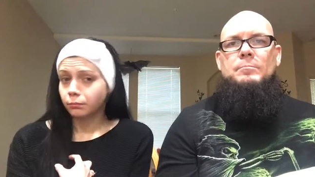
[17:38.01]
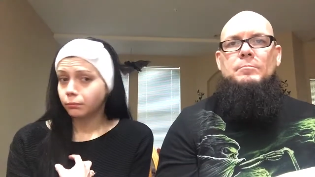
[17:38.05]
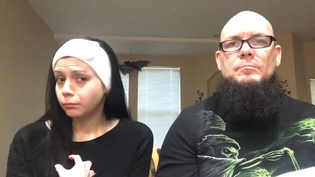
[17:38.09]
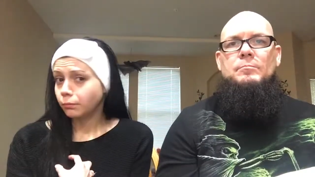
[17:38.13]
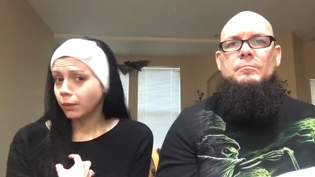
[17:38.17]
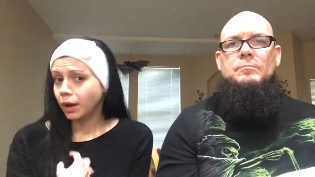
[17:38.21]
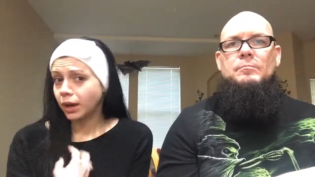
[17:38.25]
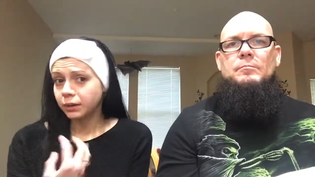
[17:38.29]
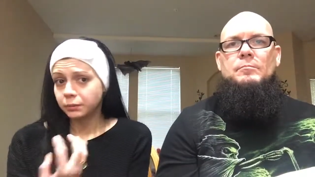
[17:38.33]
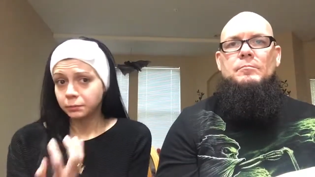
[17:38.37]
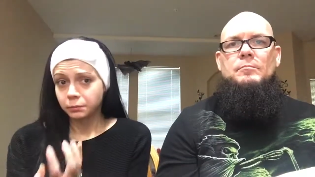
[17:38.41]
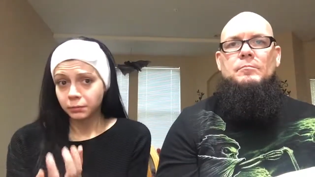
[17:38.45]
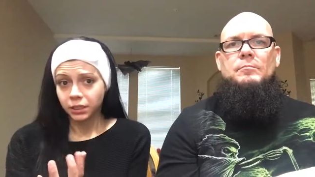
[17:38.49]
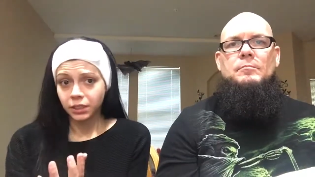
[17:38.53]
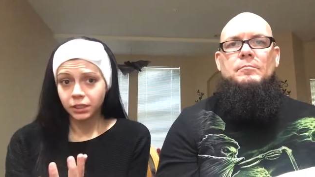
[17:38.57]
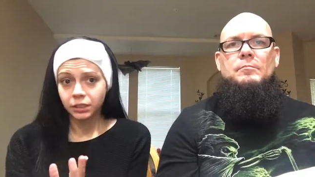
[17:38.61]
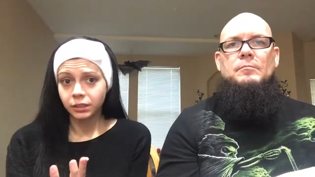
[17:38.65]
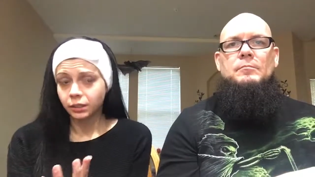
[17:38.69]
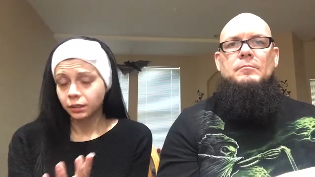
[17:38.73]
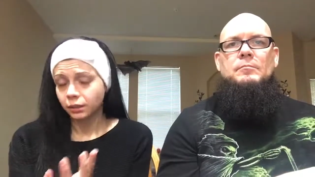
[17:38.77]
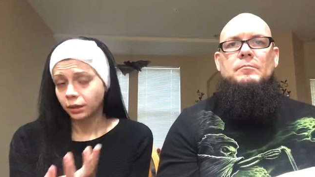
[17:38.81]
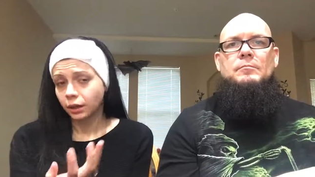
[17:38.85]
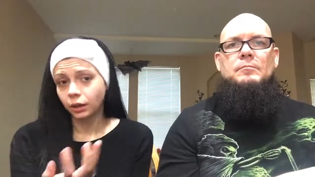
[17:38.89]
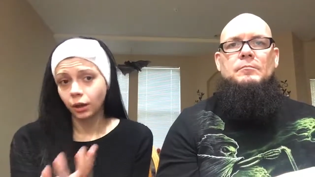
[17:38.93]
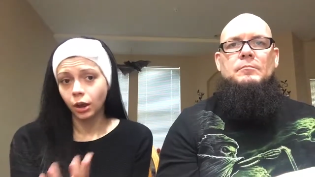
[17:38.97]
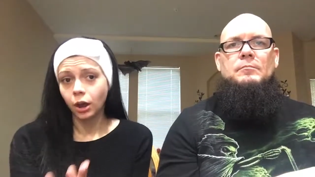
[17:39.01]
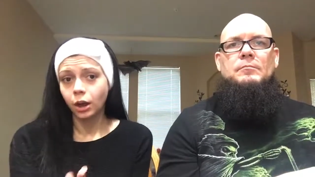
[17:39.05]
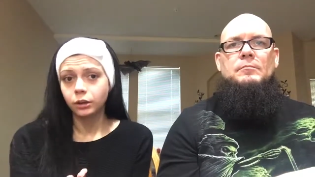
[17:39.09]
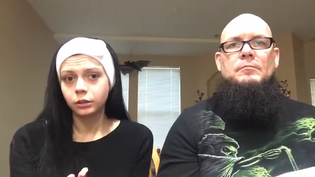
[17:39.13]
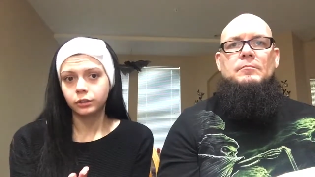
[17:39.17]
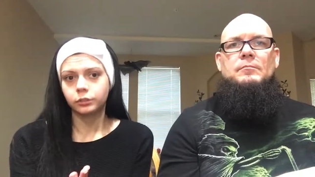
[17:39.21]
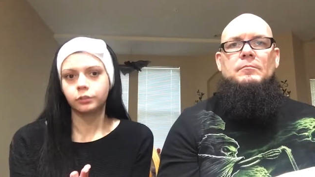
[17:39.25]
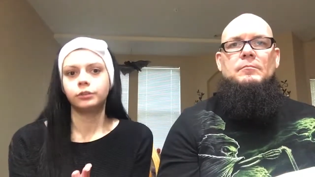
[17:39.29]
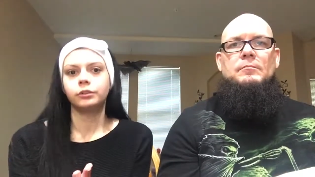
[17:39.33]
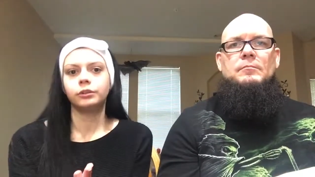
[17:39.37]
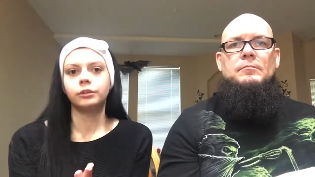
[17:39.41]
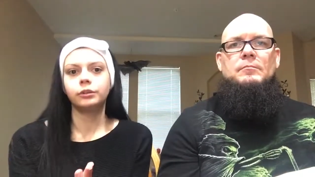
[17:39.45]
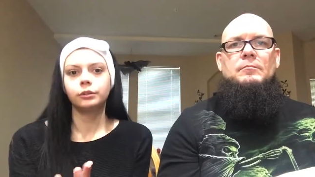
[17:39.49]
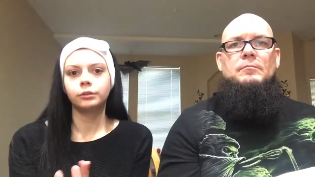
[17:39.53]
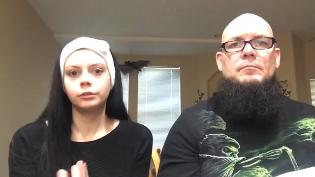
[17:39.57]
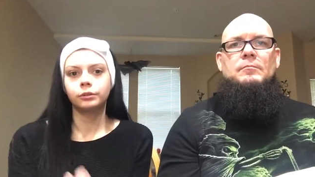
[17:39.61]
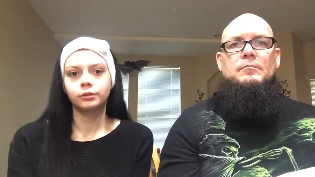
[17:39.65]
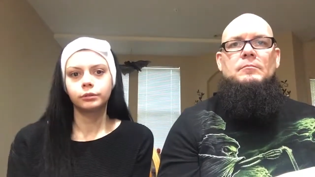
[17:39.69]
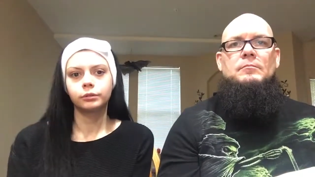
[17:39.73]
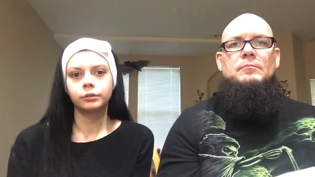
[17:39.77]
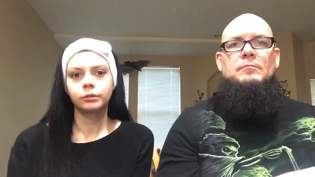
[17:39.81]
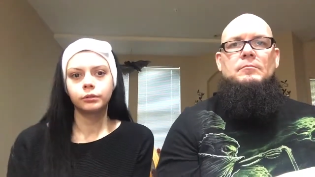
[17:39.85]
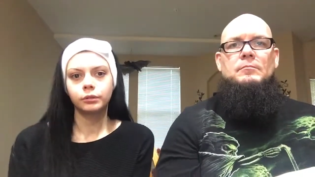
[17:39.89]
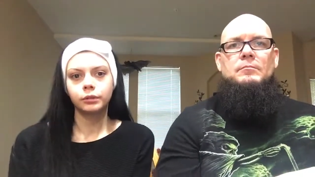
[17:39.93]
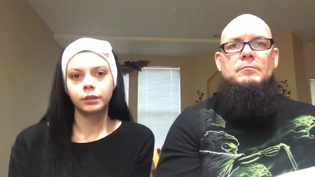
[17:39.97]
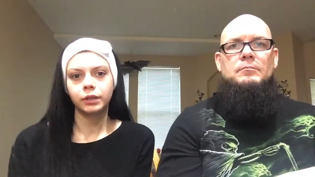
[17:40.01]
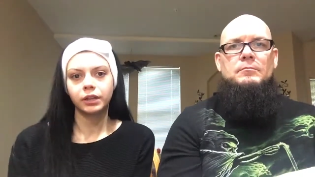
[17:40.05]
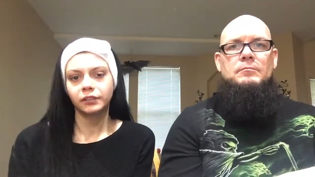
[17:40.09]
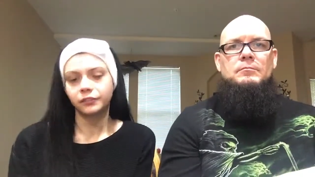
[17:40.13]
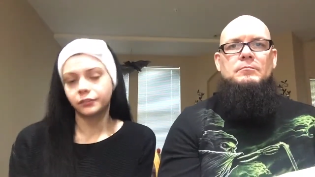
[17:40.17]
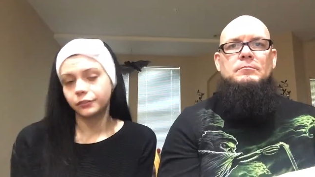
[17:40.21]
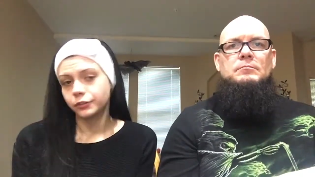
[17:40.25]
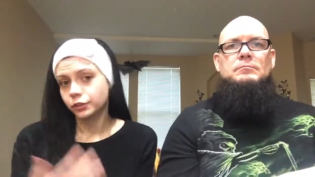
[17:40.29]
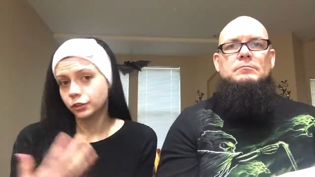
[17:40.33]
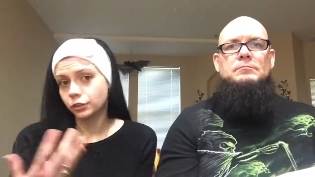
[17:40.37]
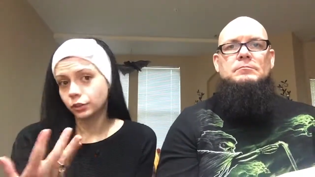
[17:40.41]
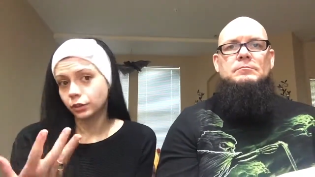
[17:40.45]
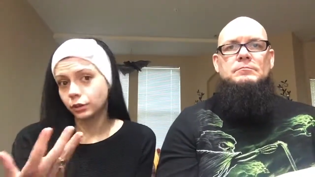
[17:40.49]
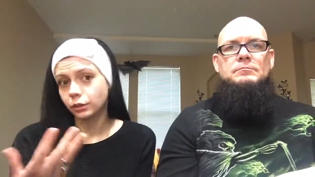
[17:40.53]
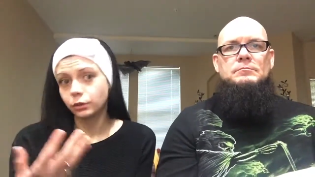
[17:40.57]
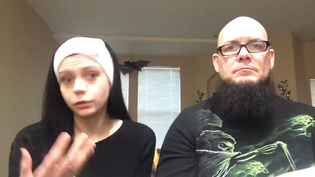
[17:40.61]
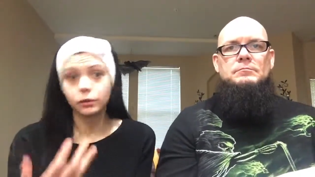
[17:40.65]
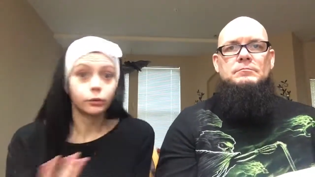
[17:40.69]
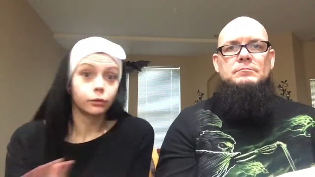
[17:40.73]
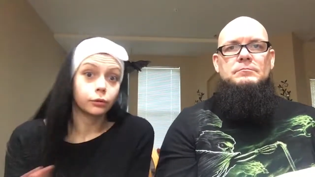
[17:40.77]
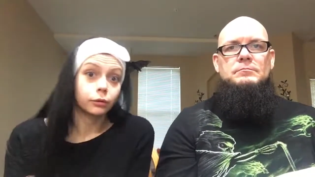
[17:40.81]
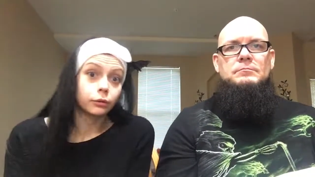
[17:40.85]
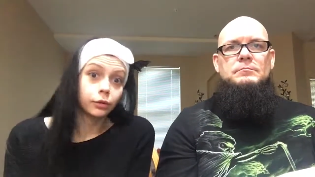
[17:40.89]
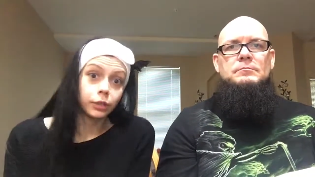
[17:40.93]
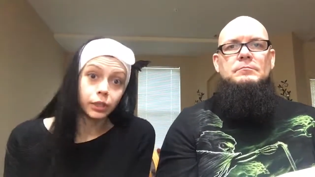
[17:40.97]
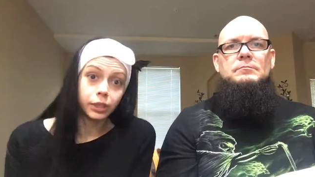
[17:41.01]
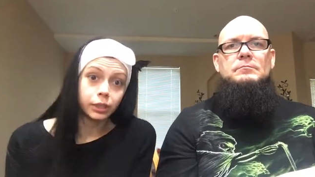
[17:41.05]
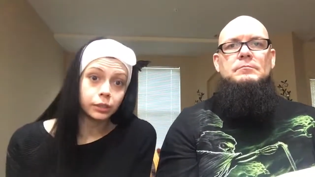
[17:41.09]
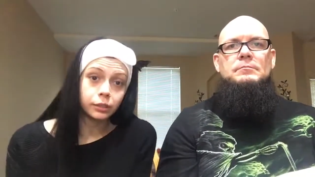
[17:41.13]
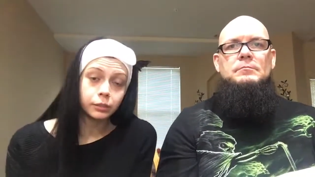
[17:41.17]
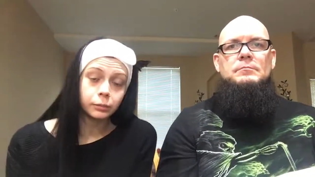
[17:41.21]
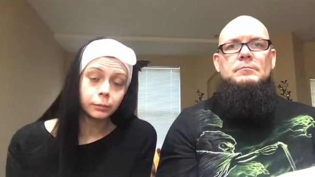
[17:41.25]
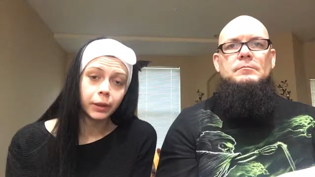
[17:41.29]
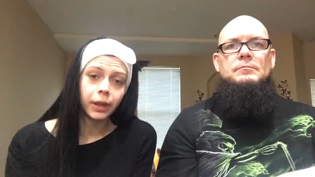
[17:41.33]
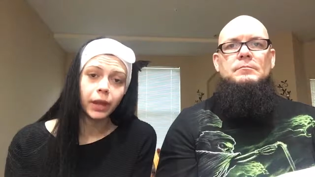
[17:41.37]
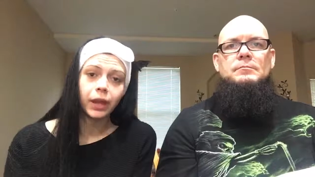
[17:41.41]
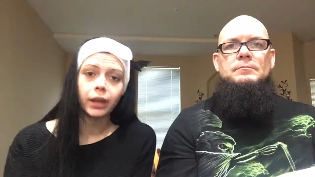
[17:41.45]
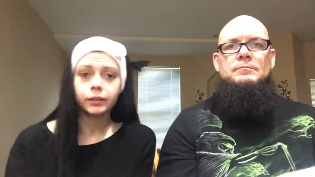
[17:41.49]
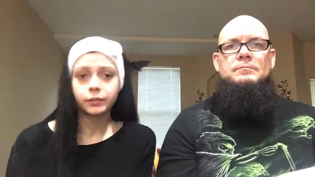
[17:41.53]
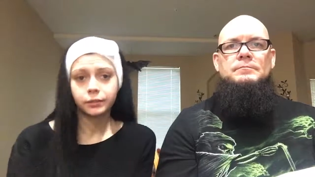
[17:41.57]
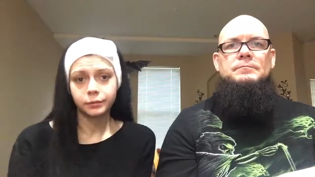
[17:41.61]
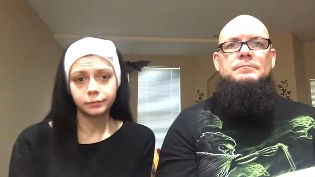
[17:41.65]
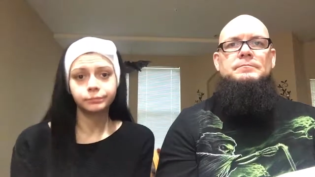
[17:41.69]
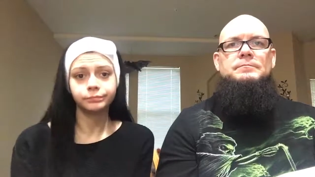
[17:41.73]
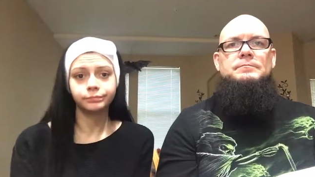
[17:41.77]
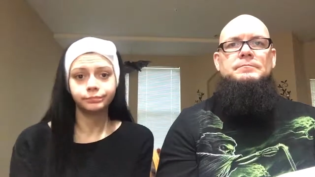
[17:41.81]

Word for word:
Speaker 1: might mean a lot to you. If it's a good, either bad.